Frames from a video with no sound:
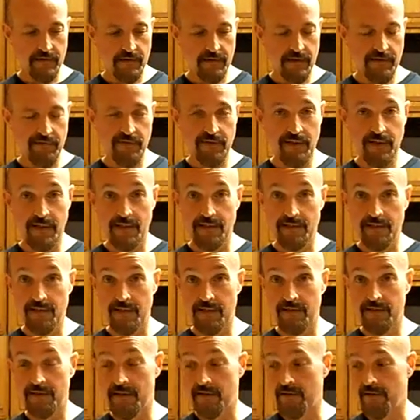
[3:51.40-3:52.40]
everything is
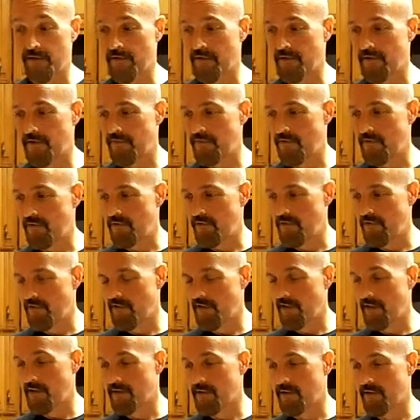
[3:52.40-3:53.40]
easier if you do
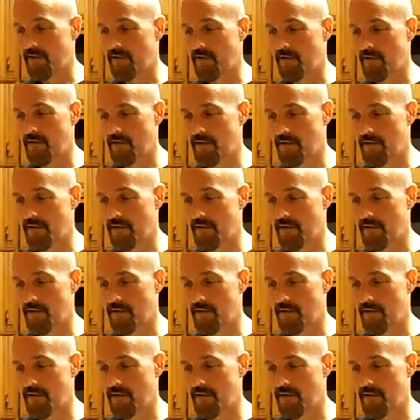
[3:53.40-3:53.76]
things in